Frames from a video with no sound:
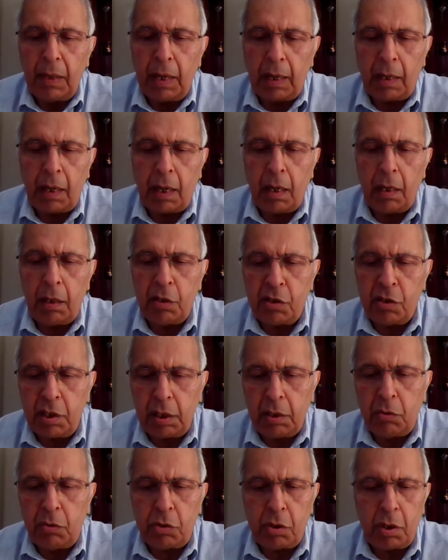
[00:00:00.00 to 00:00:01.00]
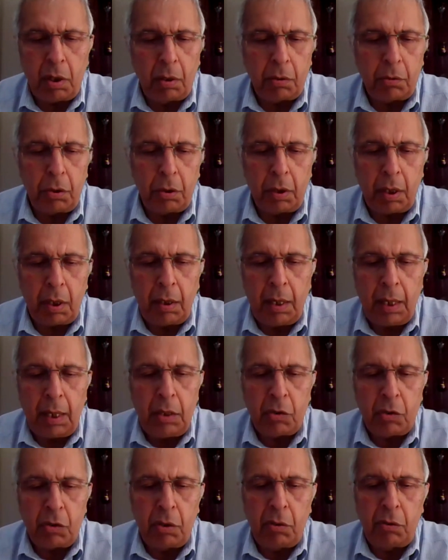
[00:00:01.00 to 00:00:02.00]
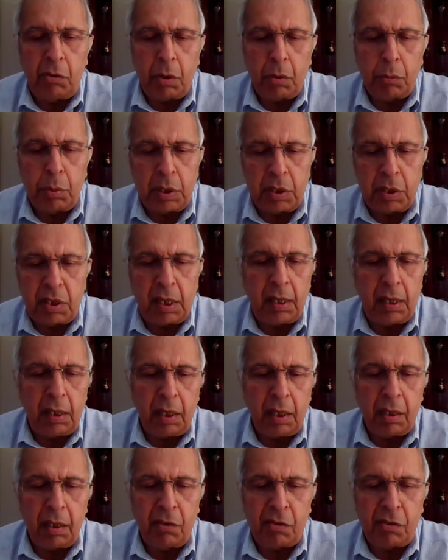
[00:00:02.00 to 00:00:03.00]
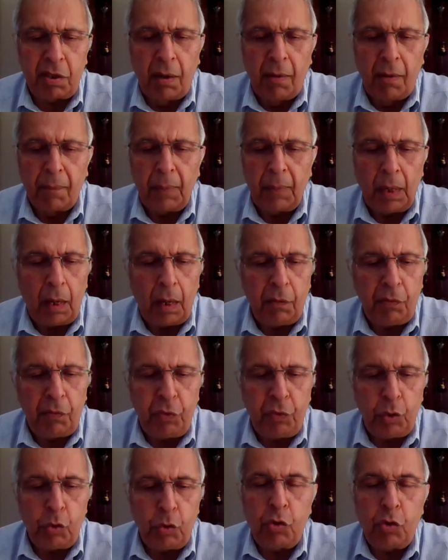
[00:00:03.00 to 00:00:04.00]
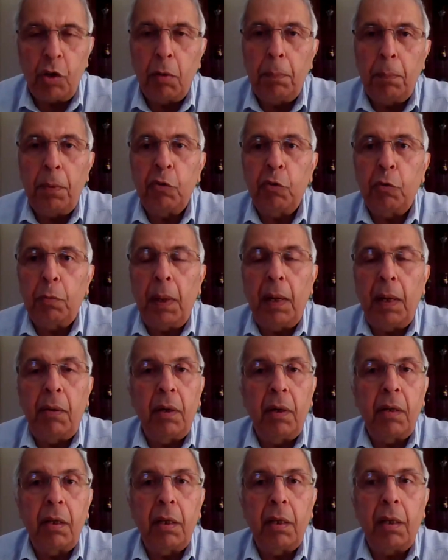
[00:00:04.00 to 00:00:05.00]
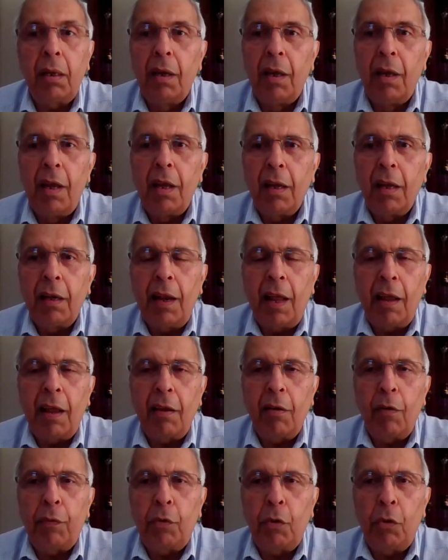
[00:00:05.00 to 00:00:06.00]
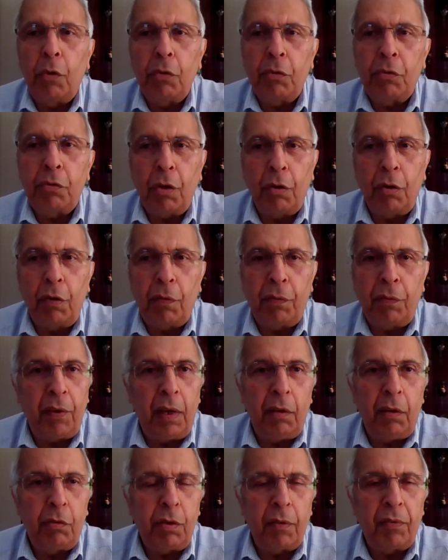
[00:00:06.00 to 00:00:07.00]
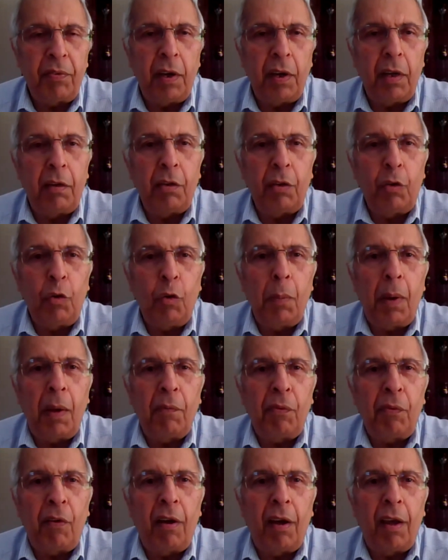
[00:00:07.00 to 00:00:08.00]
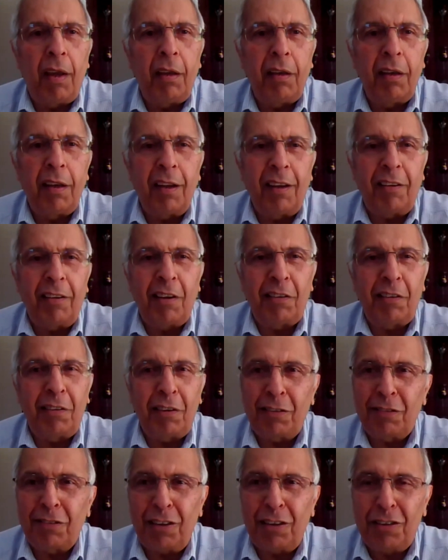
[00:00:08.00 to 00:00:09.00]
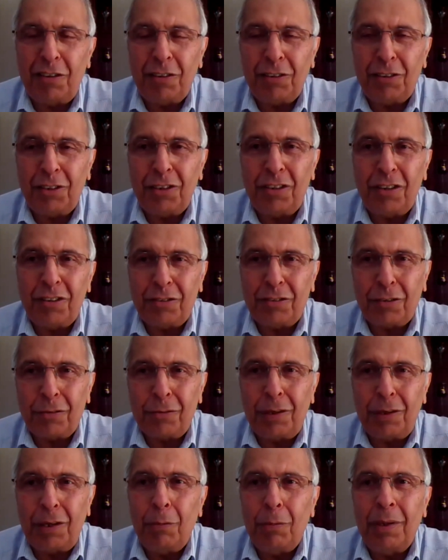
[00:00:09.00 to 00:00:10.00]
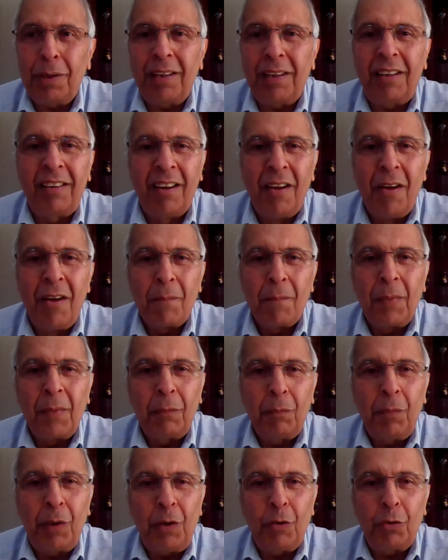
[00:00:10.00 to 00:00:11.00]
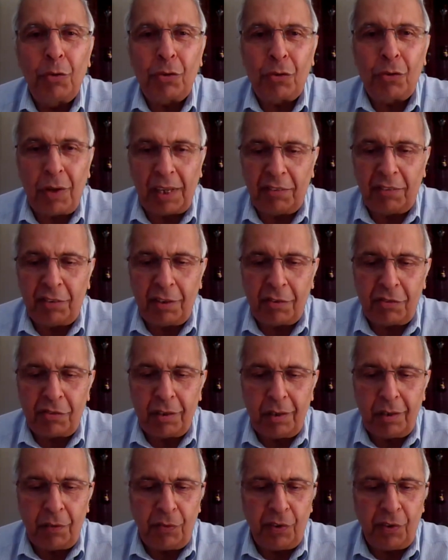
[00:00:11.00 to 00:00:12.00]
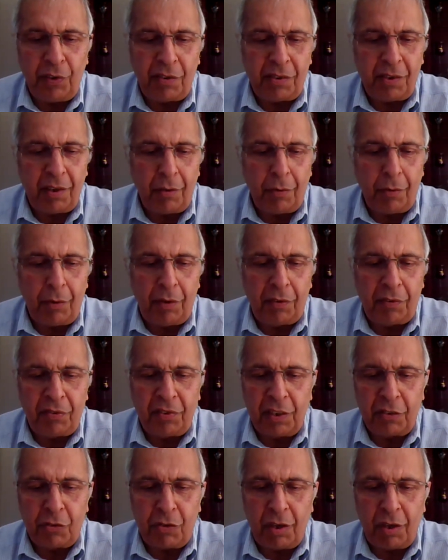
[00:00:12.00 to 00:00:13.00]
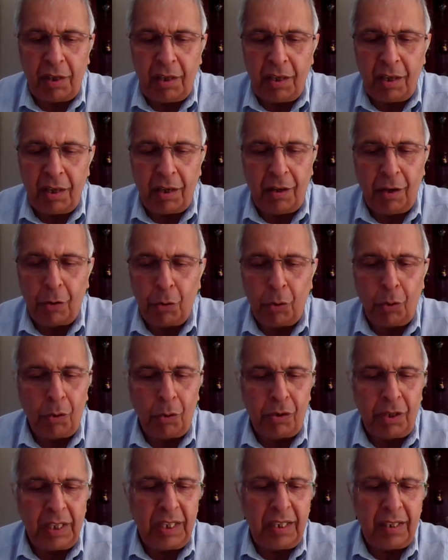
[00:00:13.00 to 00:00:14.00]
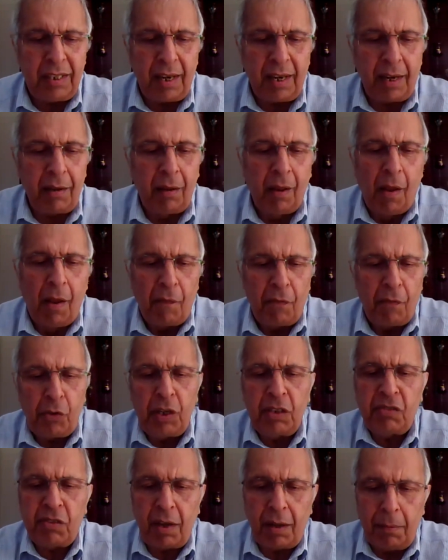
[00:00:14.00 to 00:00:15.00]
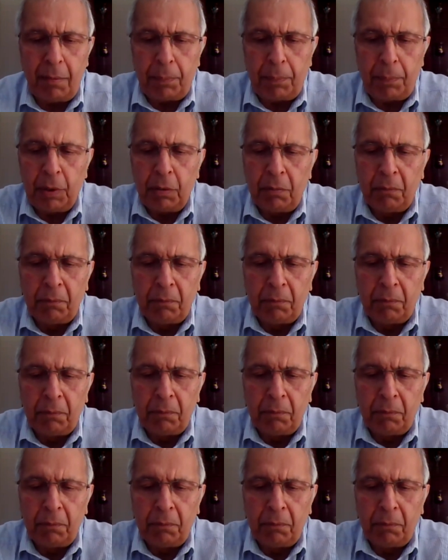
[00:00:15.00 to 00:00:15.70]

that are essential to the nation's resilience and future prosperity. Now, of course, on the face of it, you may find that there's little to disagree with, but you scratch the surface, there is virtually no detail. For example,